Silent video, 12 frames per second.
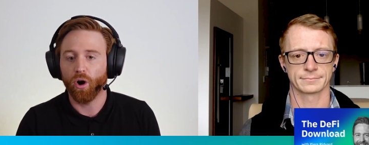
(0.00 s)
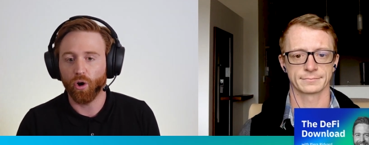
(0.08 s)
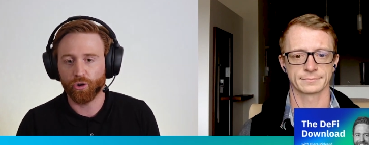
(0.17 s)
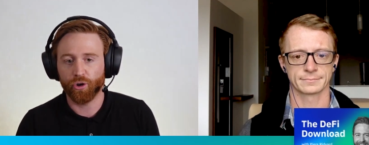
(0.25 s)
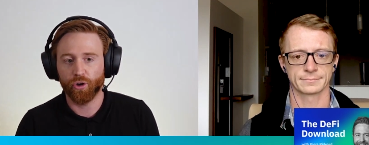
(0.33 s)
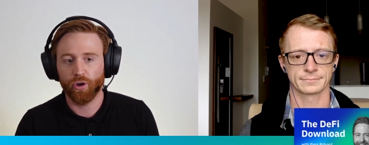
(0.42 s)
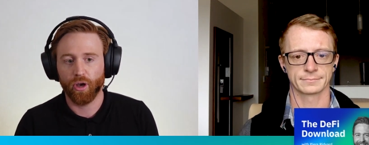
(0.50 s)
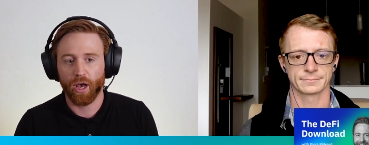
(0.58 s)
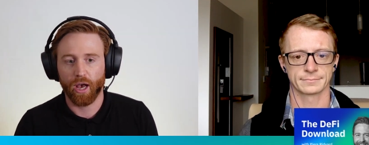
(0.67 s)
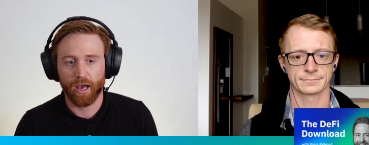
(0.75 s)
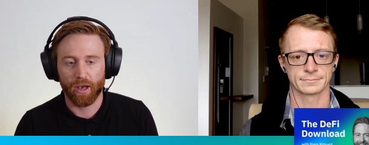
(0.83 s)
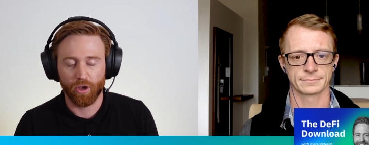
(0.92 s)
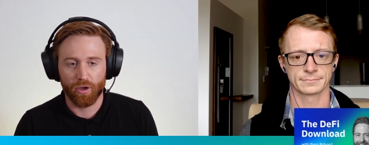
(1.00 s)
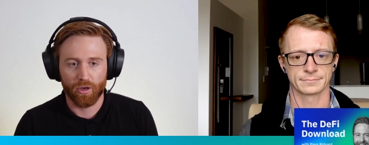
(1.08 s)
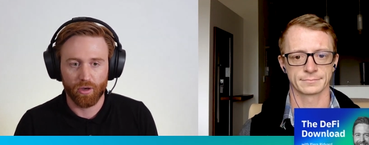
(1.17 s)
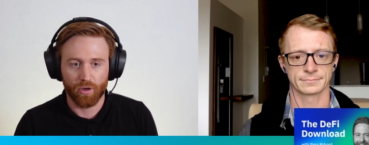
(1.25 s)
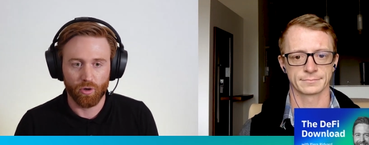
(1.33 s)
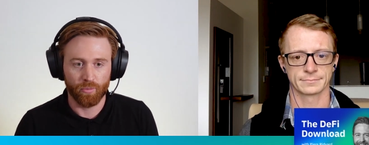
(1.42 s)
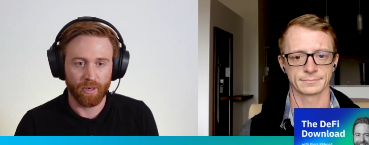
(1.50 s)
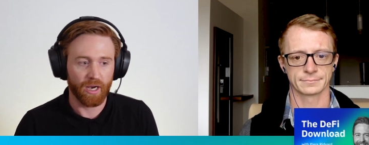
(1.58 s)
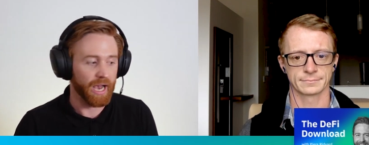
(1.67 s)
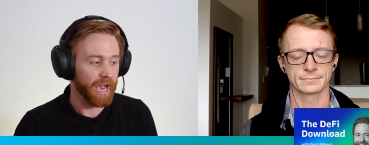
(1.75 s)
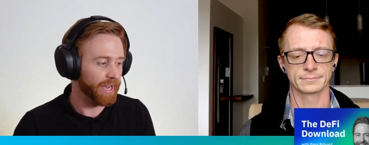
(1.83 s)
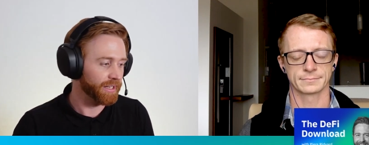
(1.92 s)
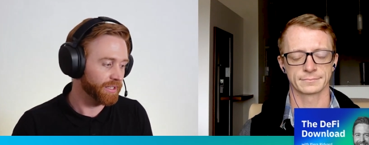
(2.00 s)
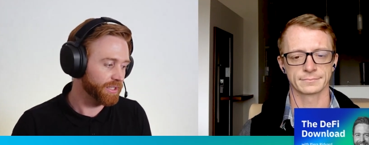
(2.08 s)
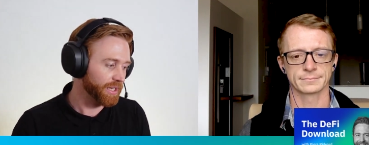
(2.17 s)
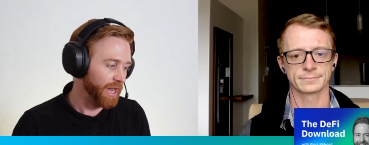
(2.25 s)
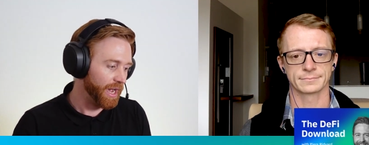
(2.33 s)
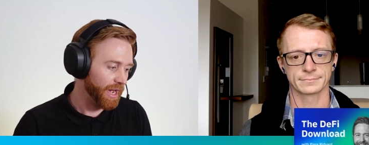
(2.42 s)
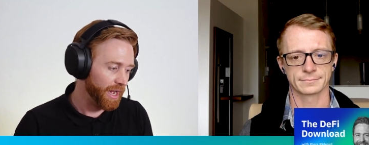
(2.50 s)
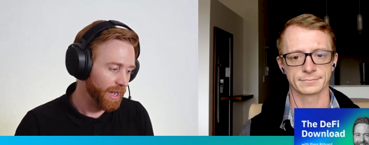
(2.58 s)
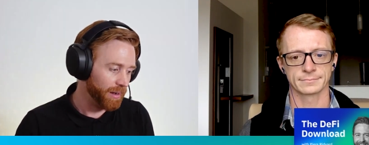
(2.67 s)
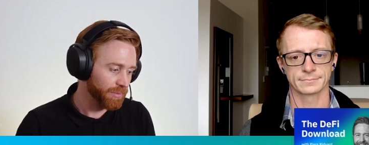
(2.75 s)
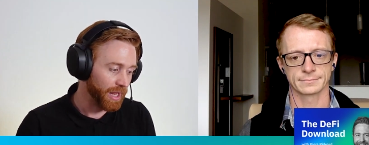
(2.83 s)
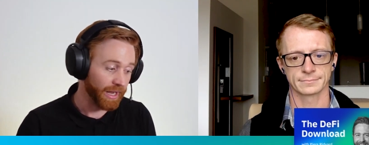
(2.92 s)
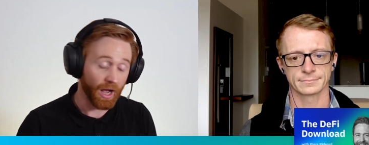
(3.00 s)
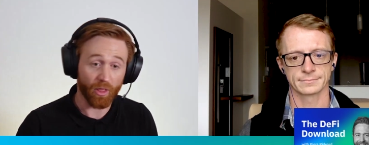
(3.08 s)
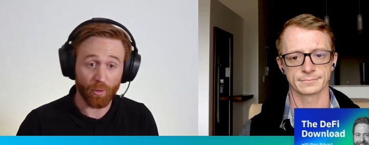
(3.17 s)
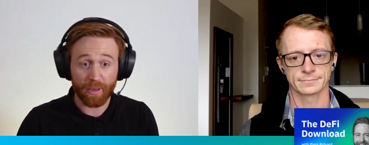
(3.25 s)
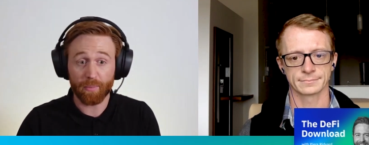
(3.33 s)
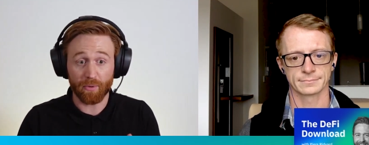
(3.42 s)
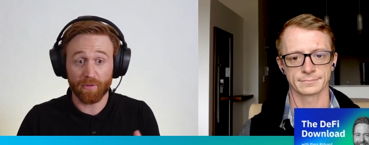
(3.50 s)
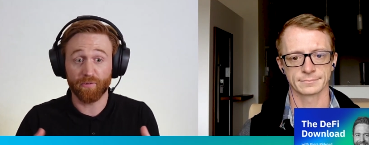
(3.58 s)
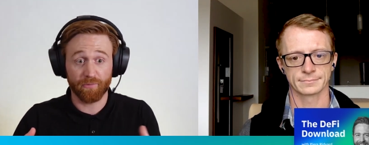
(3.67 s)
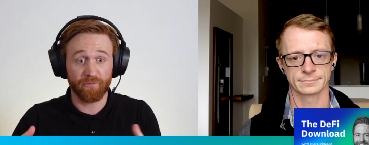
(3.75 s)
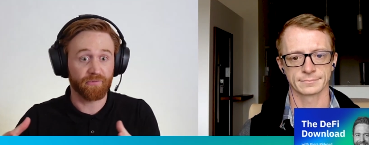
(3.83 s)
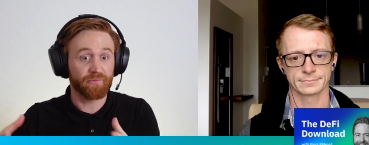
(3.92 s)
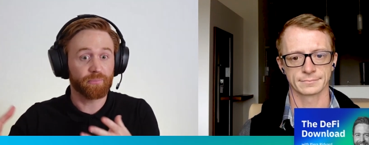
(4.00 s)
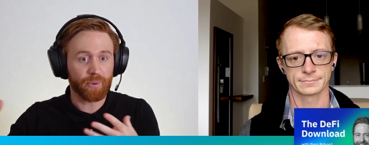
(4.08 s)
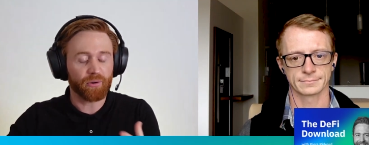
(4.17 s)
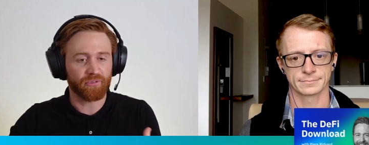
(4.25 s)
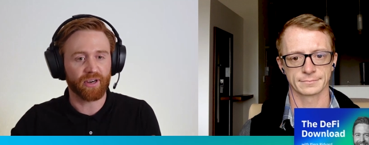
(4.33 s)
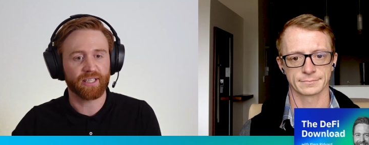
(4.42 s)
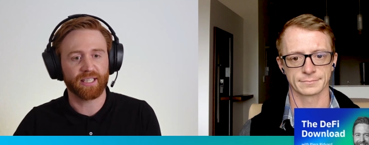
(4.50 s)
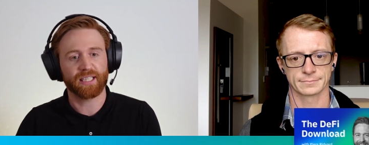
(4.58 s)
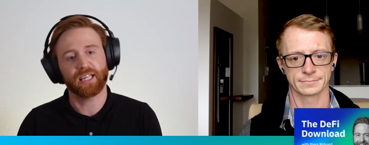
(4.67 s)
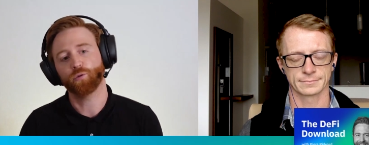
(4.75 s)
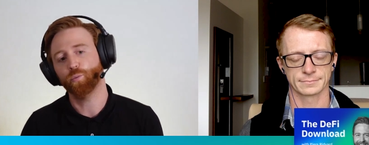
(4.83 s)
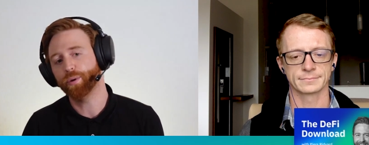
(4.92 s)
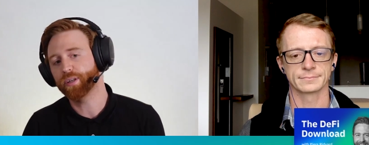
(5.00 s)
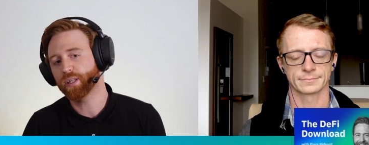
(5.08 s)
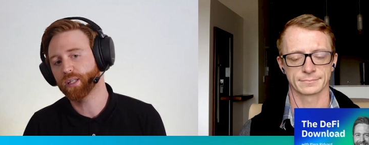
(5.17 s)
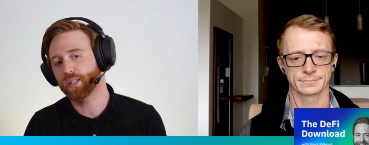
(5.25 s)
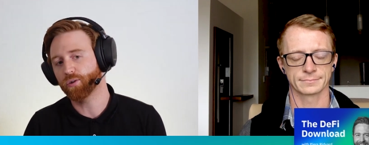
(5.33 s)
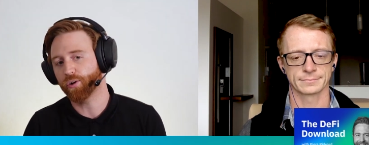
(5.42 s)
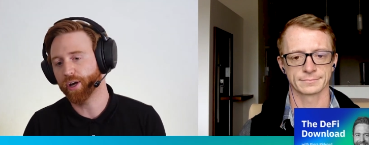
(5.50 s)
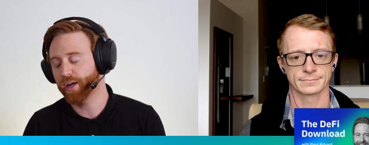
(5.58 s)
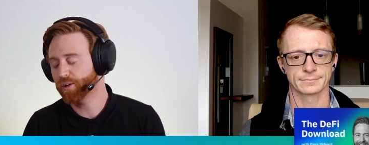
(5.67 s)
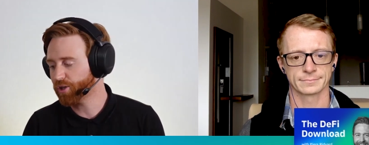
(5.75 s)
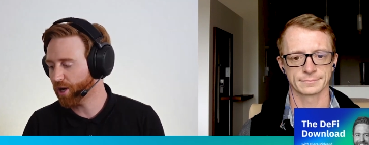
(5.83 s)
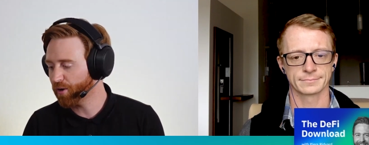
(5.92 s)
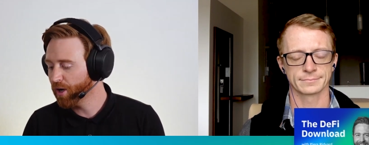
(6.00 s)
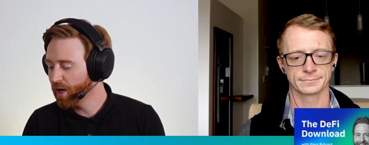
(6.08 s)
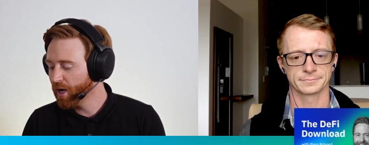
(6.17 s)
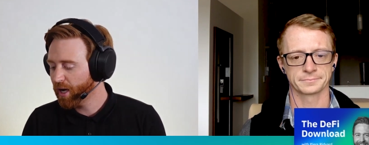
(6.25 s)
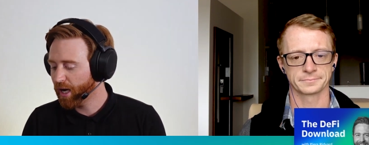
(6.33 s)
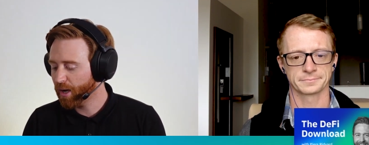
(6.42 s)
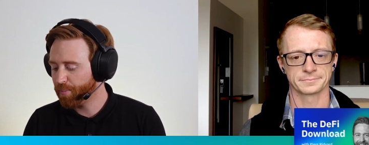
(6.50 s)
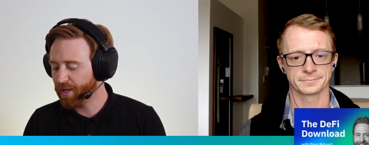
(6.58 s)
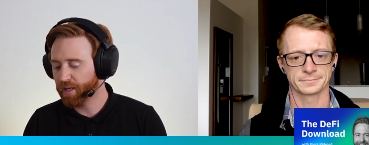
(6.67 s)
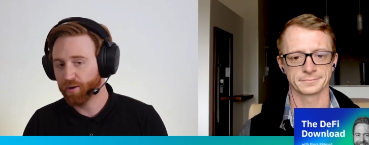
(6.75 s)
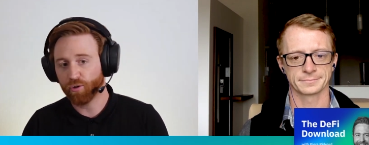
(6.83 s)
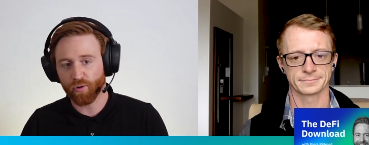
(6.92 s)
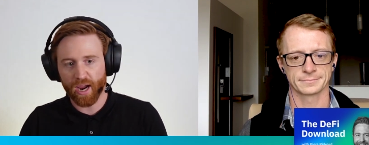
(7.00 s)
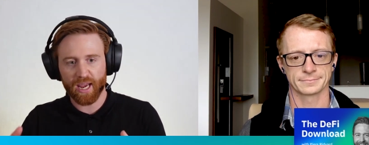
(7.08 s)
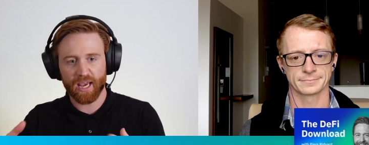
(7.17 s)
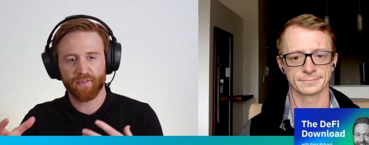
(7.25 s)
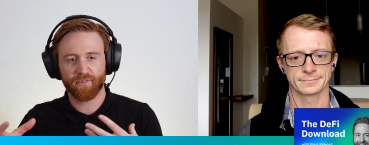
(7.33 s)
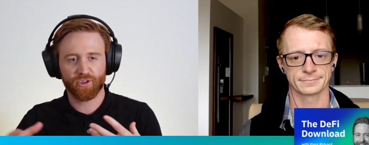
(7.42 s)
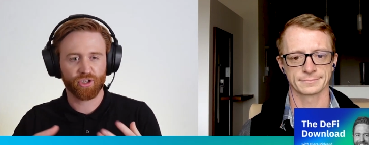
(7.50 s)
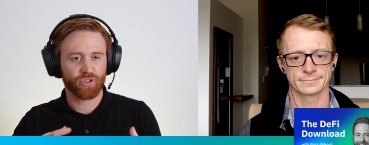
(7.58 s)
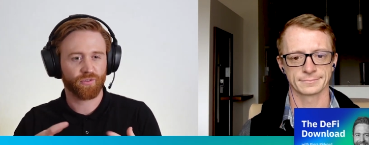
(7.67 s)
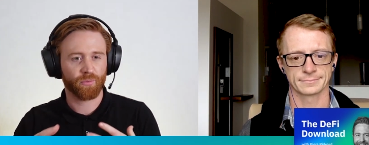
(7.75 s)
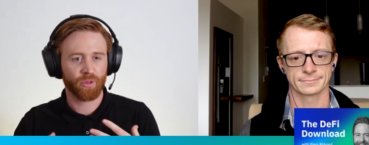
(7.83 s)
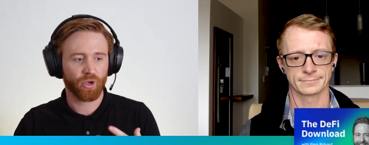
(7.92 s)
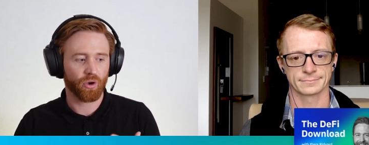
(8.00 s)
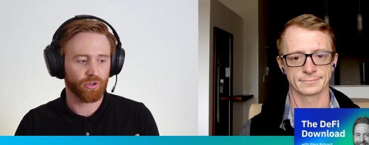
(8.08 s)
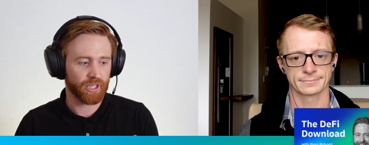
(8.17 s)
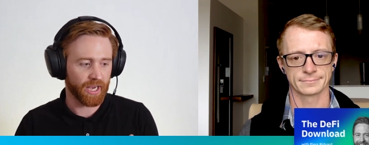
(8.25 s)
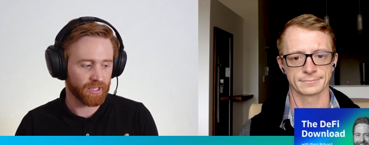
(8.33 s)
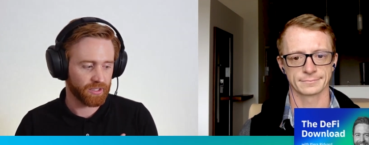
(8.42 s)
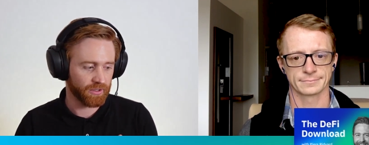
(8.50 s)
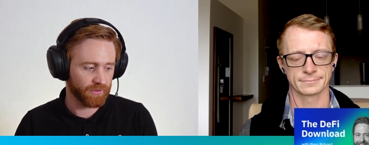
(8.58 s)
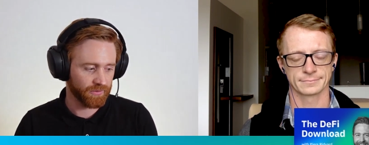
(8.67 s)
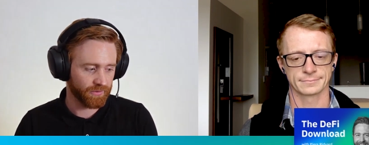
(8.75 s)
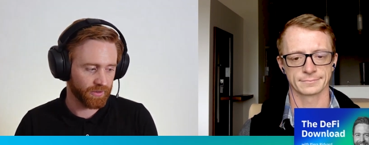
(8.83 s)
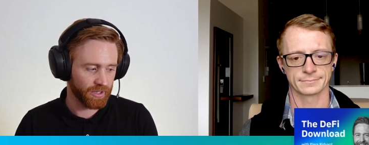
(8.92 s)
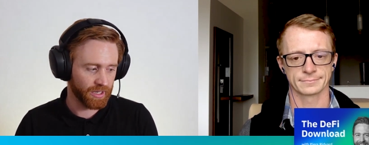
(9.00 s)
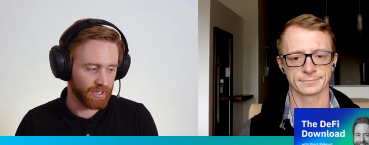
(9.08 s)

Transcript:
Speaker 1: on uh, UMA and um, like other people have built very successful businesses on it so it'd be great if just from the context of